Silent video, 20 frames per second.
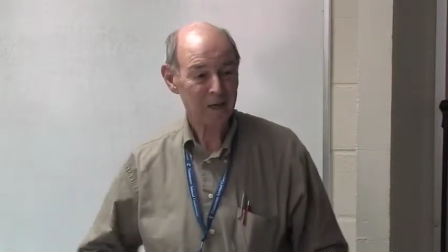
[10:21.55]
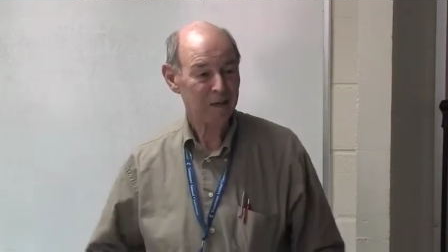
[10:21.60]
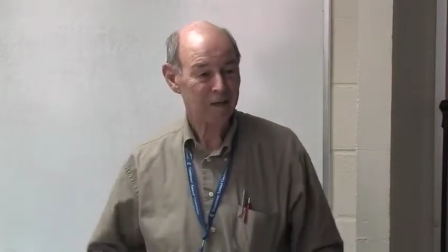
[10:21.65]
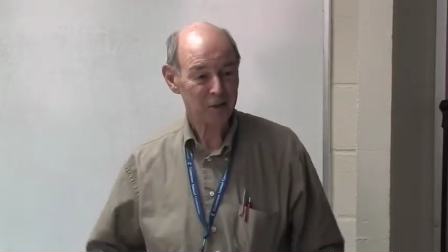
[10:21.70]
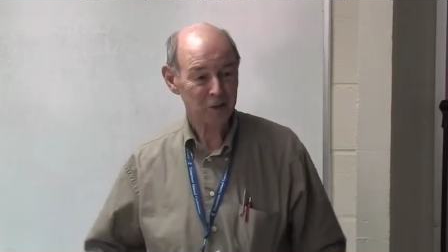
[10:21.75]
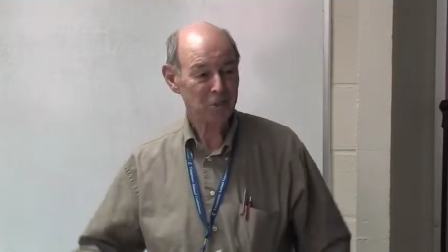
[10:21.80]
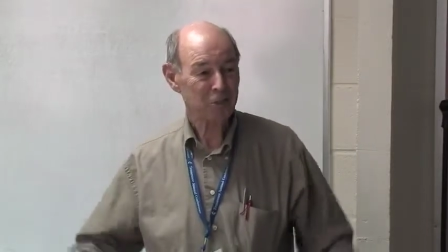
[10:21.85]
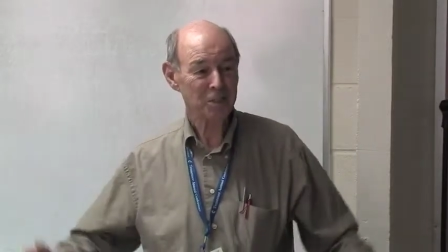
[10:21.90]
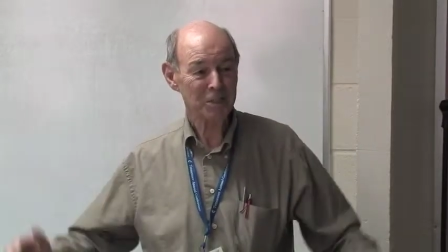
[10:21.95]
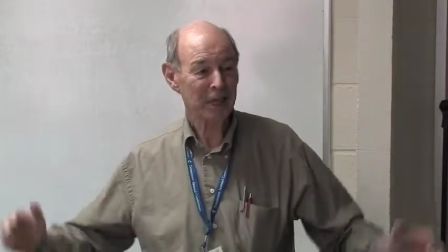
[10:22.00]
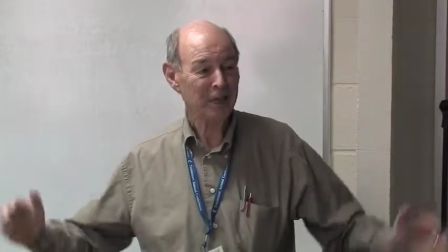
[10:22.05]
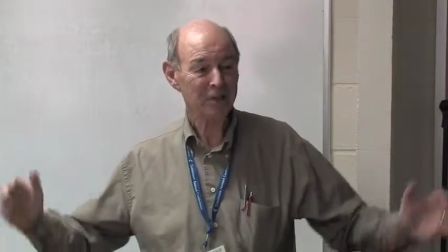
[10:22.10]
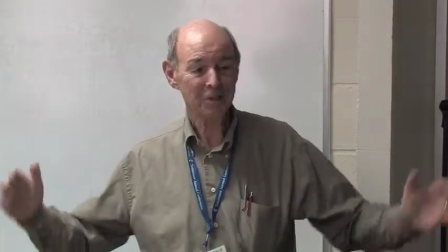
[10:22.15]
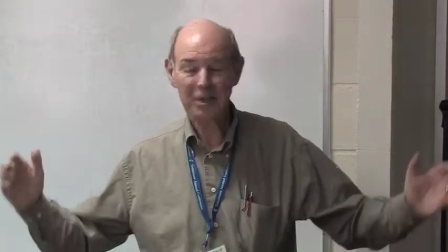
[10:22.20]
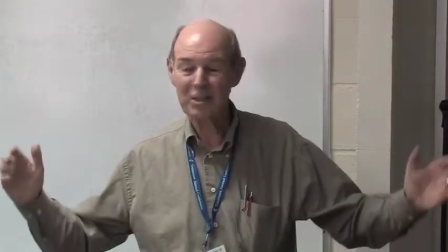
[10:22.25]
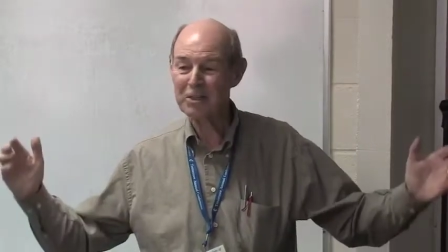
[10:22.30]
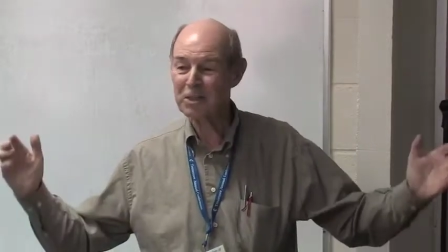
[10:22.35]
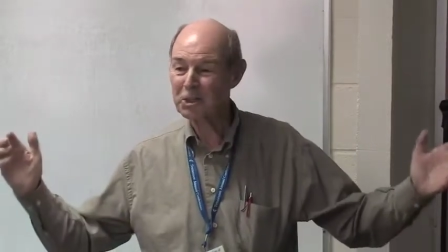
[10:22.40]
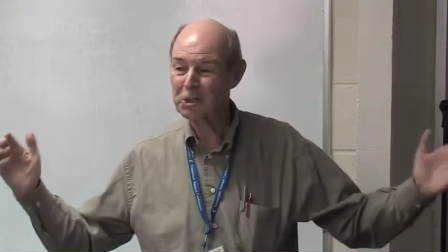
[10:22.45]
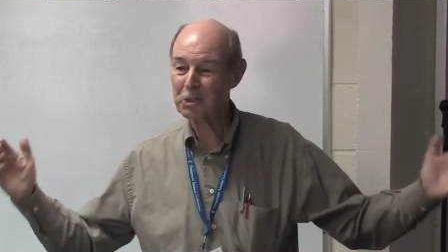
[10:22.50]
there's
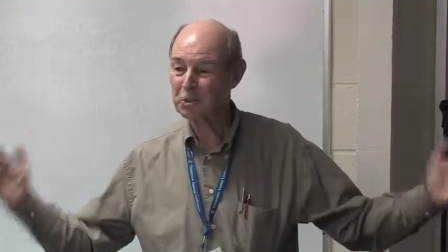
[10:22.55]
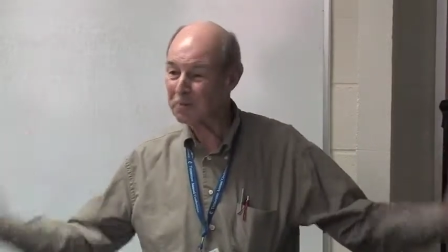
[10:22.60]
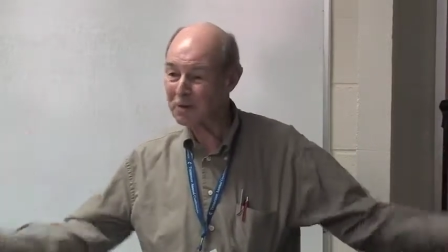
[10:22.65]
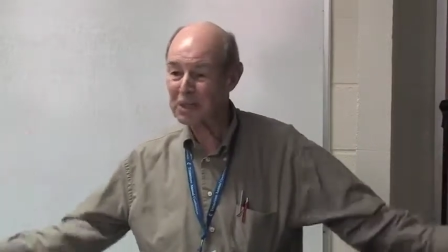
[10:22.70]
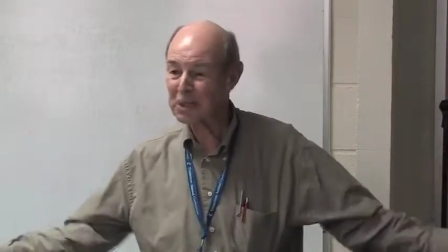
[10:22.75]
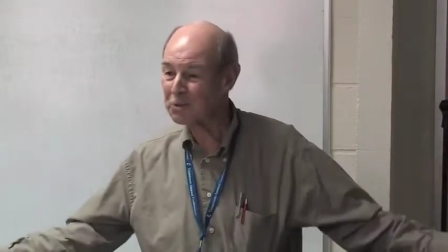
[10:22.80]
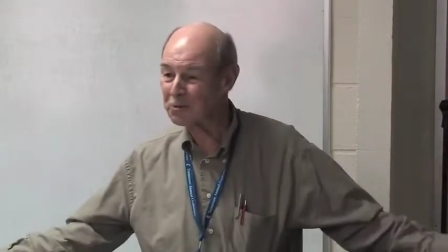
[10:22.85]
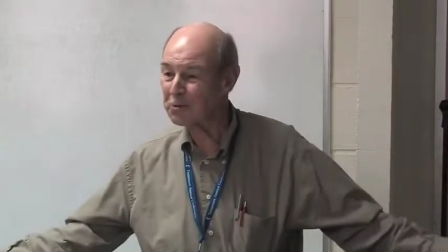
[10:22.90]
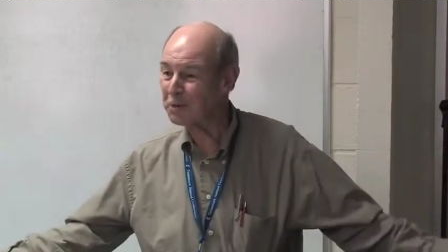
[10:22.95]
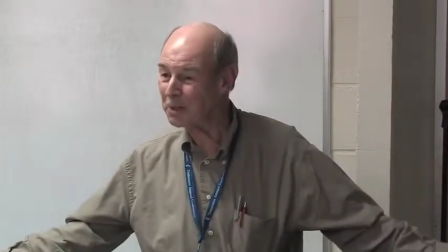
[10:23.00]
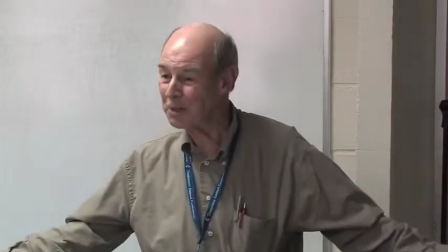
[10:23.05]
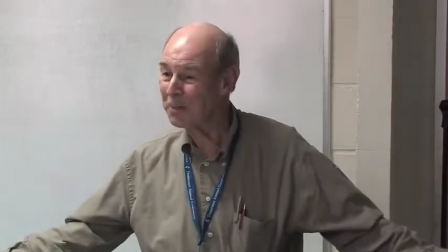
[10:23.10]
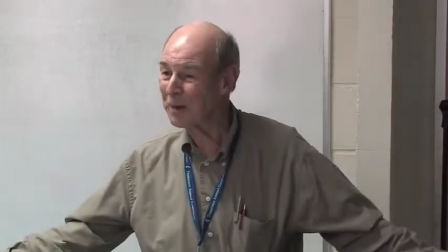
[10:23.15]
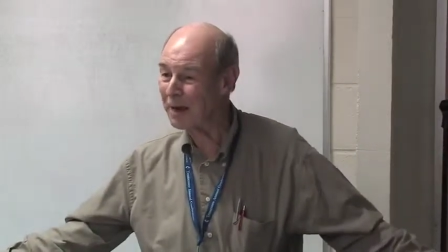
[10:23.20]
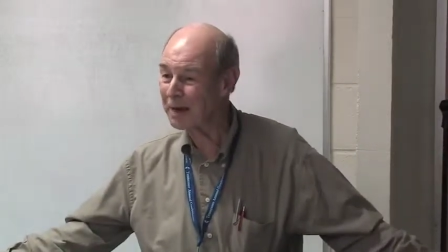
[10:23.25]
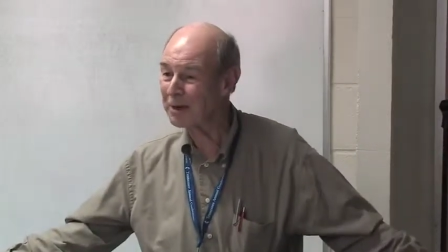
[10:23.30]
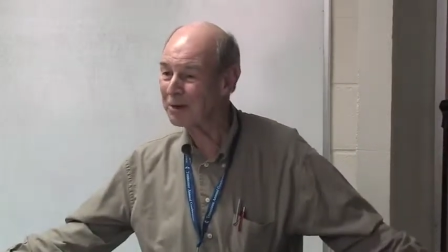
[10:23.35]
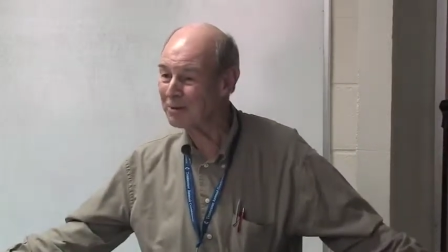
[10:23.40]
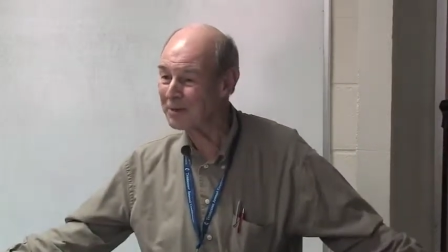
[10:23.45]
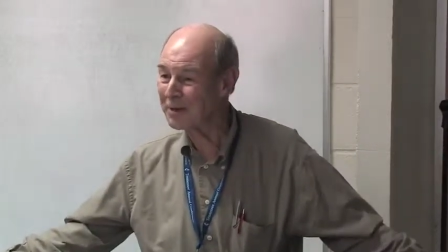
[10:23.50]
nothing disgraceful
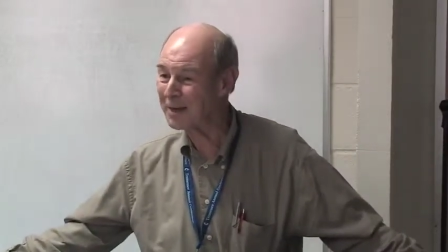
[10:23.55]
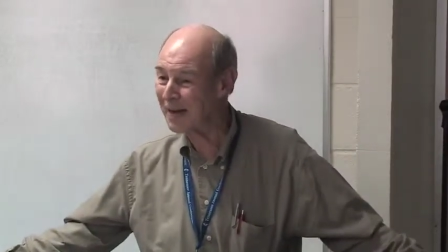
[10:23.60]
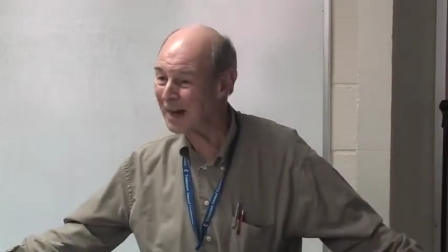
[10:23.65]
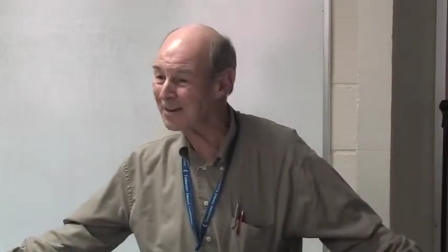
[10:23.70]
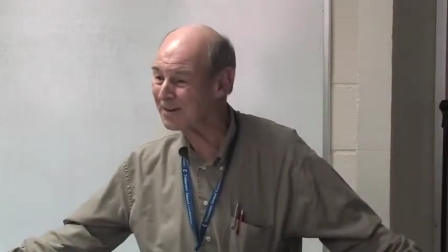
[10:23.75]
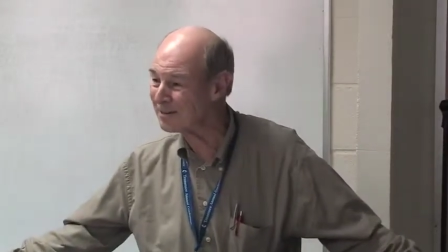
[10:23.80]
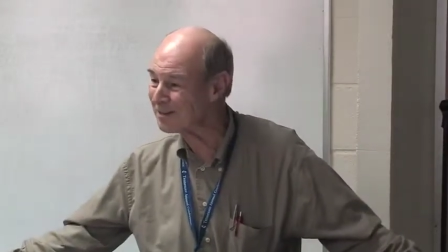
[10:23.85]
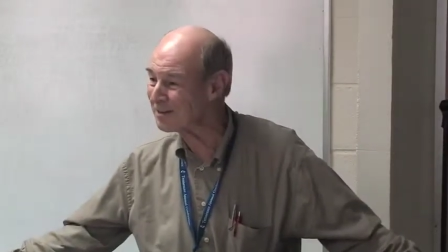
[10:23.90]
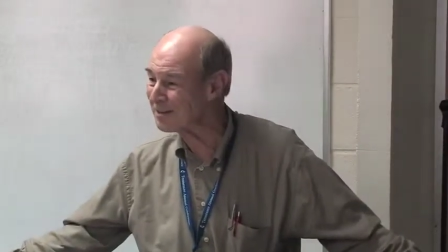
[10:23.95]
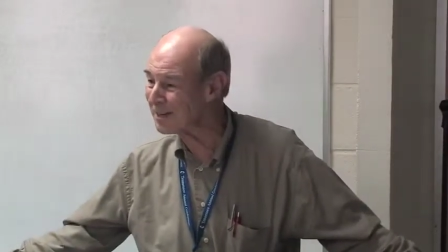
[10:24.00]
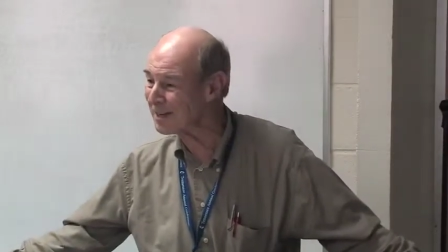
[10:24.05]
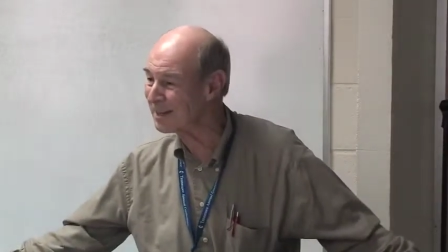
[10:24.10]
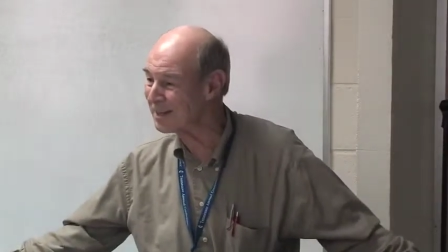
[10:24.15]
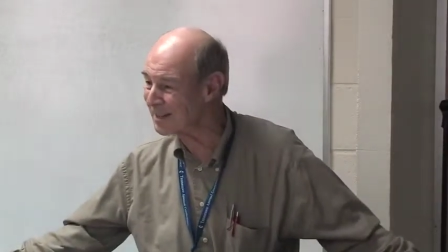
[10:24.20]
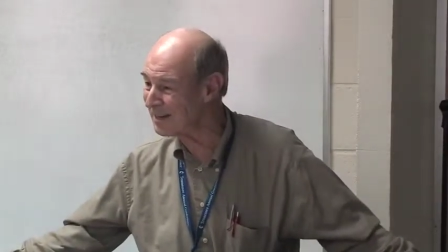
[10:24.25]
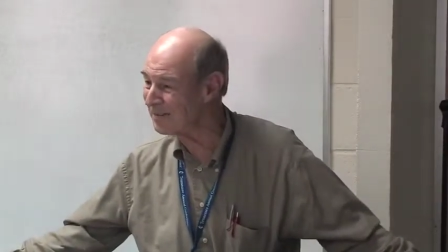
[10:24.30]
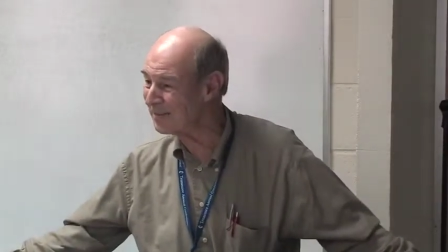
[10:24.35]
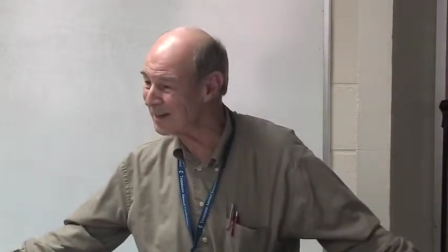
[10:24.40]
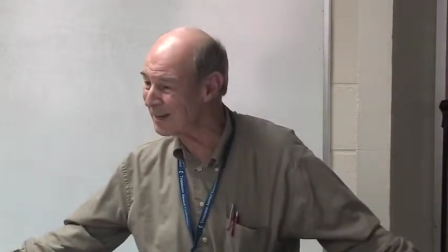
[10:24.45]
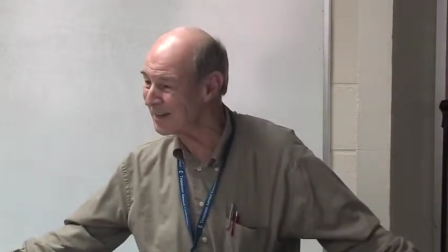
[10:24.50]
about going out and earning a
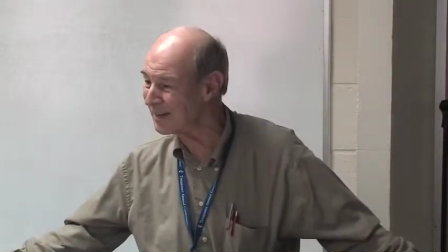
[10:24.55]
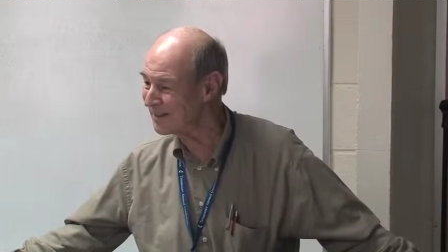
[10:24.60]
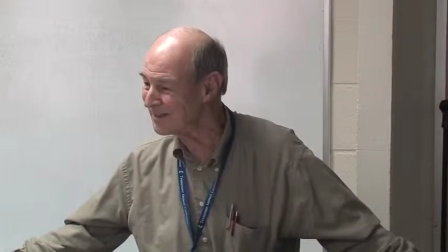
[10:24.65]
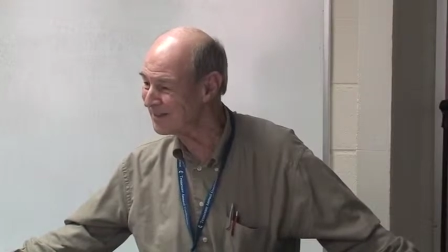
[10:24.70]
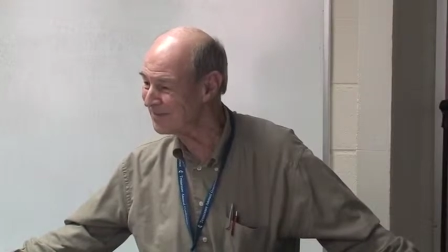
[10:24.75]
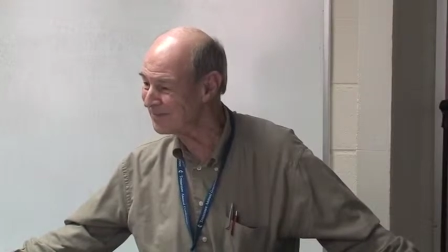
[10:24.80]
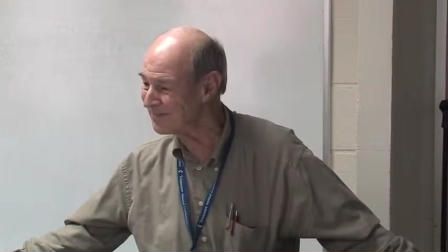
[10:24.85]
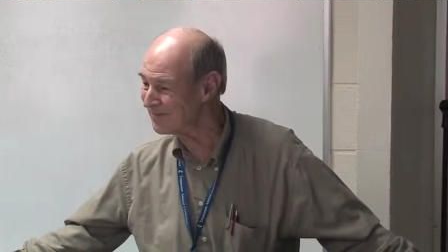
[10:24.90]
living.